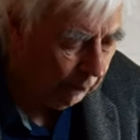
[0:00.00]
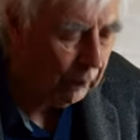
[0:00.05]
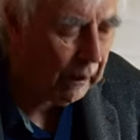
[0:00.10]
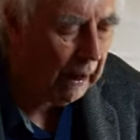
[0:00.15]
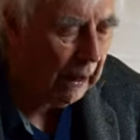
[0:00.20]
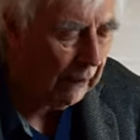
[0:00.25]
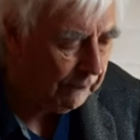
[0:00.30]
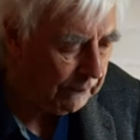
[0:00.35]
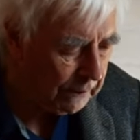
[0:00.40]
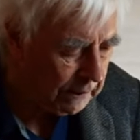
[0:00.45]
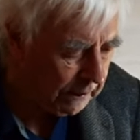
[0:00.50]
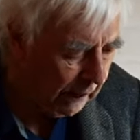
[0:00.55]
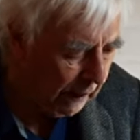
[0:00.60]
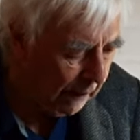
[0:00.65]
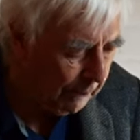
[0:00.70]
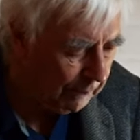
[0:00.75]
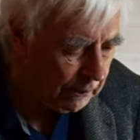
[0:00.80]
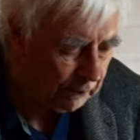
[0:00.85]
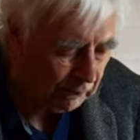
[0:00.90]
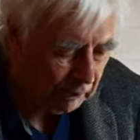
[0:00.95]
We haven't
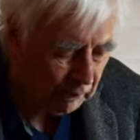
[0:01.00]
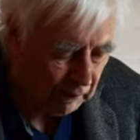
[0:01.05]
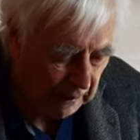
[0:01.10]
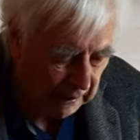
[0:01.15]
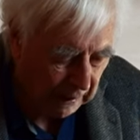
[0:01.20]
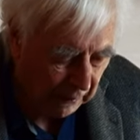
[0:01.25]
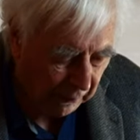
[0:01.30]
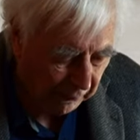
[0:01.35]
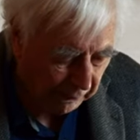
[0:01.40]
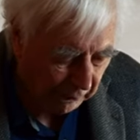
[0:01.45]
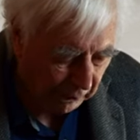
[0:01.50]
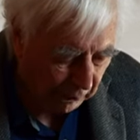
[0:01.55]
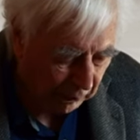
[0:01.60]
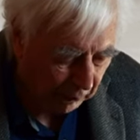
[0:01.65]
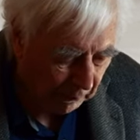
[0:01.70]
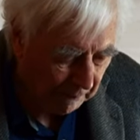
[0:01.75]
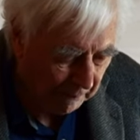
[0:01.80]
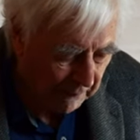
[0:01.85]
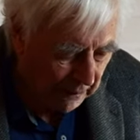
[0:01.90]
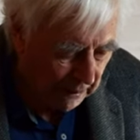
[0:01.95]
time to read
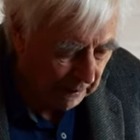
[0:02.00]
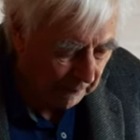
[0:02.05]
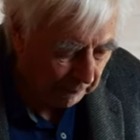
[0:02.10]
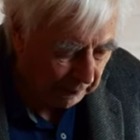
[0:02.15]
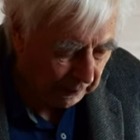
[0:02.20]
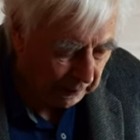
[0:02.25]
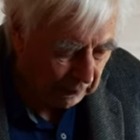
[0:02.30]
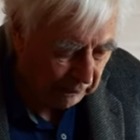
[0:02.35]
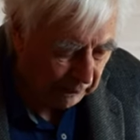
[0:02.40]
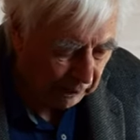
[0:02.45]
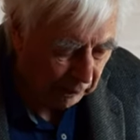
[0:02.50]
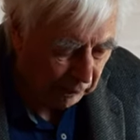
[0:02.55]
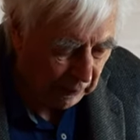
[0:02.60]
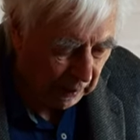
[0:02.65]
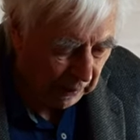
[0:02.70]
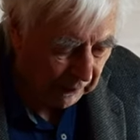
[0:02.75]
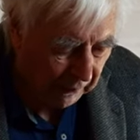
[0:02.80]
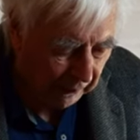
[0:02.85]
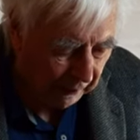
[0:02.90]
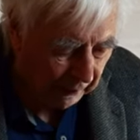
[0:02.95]
through, but if you
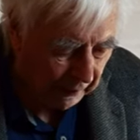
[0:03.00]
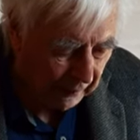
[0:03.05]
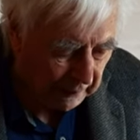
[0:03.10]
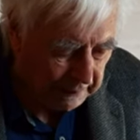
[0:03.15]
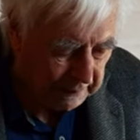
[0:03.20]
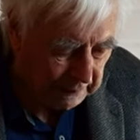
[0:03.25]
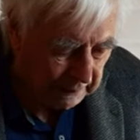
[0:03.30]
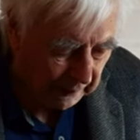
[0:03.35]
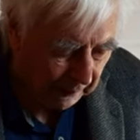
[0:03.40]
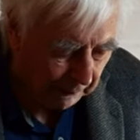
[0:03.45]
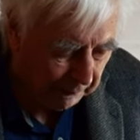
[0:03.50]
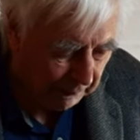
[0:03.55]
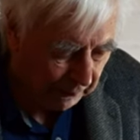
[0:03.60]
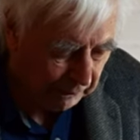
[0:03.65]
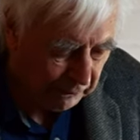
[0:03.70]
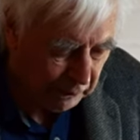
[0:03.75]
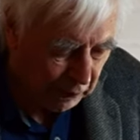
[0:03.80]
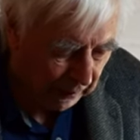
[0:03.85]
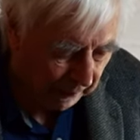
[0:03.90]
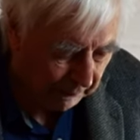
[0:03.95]
read the last couple
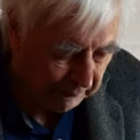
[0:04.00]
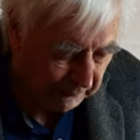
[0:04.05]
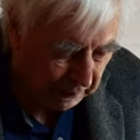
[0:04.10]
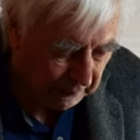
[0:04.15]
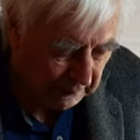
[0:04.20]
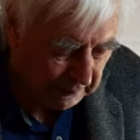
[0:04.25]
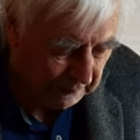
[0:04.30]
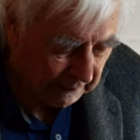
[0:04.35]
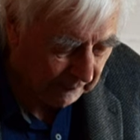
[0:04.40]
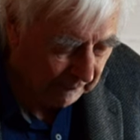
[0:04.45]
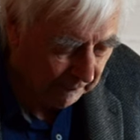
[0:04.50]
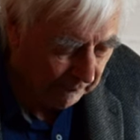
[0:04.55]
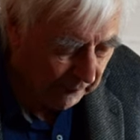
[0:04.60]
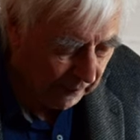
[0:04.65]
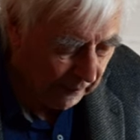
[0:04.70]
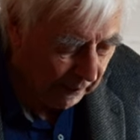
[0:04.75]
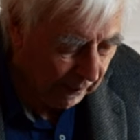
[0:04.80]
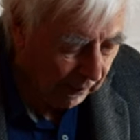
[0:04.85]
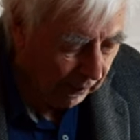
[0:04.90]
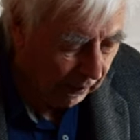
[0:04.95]
of chapters
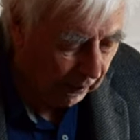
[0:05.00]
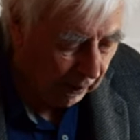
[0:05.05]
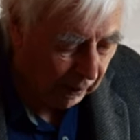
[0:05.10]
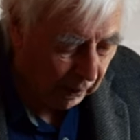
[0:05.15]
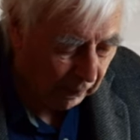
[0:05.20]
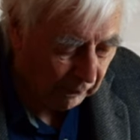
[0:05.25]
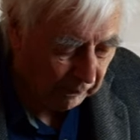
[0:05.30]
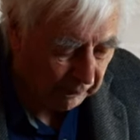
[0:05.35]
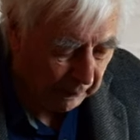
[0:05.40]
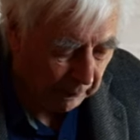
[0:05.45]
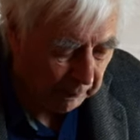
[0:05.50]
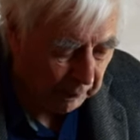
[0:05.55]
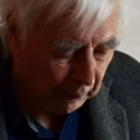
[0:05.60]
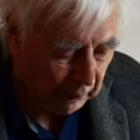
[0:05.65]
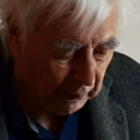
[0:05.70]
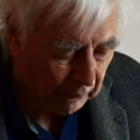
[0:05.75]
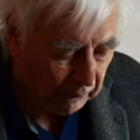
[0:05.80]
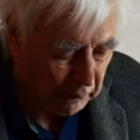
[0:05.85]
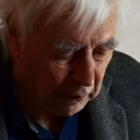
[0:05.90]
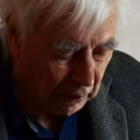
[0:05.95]
of the
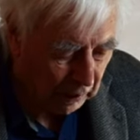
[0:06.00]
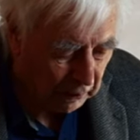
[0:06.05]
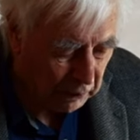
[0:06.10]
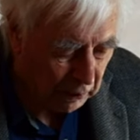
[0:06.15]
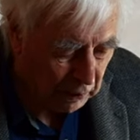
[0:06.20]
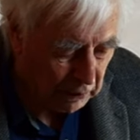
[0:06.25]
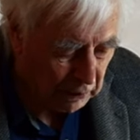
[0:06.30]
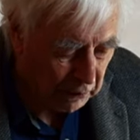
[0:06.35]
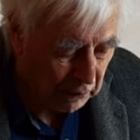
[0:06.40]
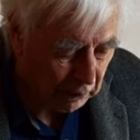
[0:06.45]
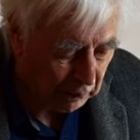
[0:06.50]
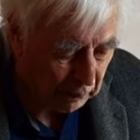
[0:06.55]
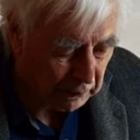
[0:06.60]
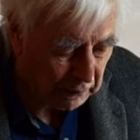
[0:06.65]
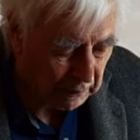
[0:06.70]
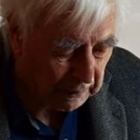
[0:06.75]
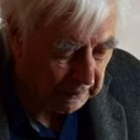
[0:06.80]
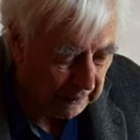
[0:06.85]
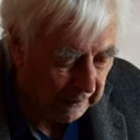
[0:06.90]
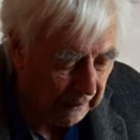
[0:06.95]
book of Judges, you'll
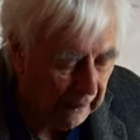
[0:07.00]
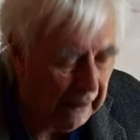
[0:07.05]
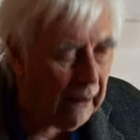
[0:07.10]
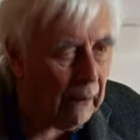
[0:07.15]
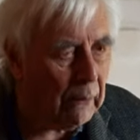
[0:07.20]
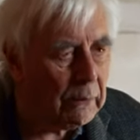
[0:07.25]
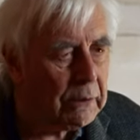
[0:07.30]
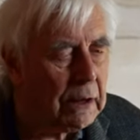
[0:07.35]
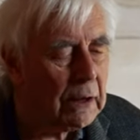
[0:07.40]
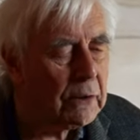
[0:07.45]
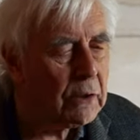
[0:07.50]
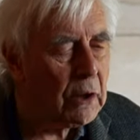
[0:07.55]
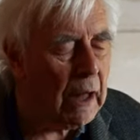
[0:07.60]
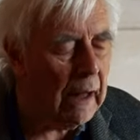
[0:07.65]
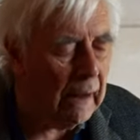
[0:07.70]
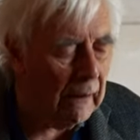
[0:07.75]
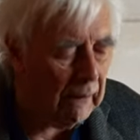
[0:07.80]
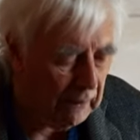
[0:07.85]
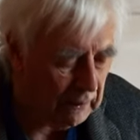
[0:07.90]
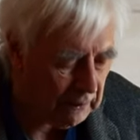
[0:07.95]
see how such
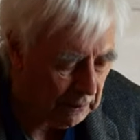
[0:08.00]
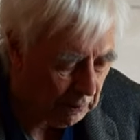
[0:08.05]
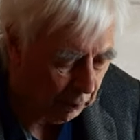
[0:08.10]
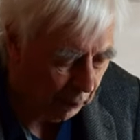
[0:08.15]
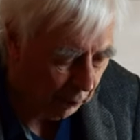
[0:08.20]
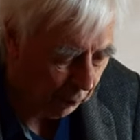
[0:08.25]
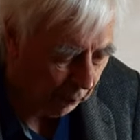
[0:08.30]
errors were